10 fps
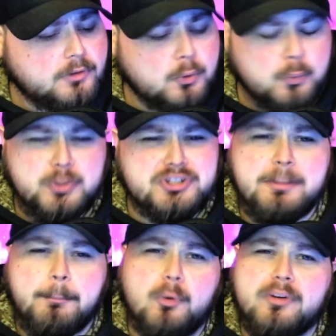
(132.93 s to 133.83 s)
which the
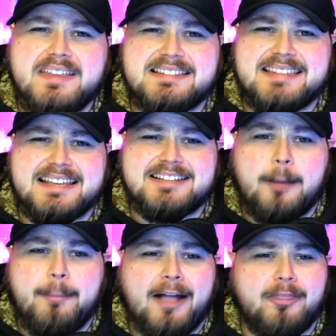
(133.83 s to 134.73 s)
more these things
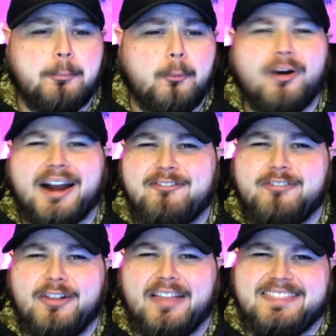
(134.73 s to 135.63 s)
come out, the more I
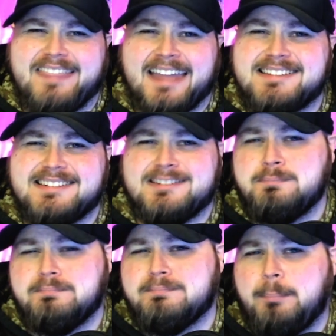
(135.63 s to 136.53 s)
feel like that's
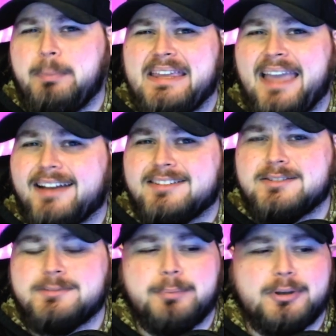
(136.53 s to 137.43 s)

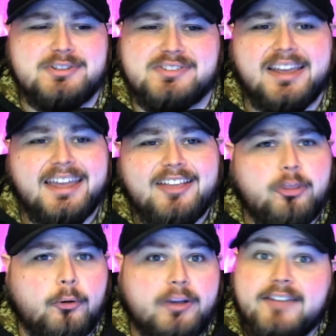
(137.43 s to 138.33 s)
BS, because
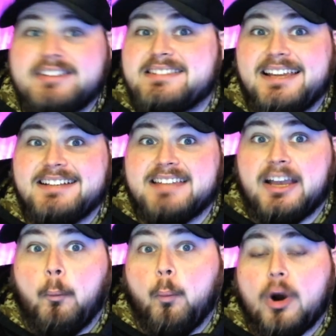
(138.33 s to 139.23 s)
they'll give us things like
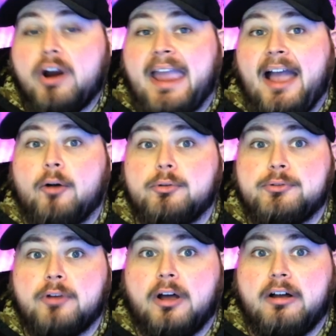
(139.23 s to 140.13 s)

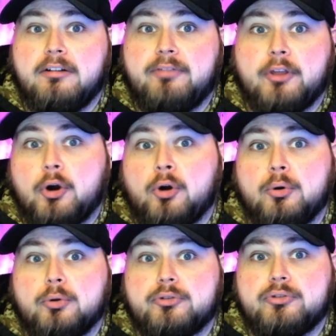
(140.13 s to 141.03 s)
workouts of the
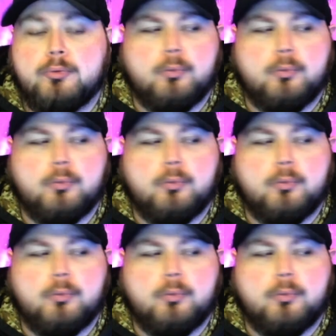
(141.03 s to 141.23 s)
girls.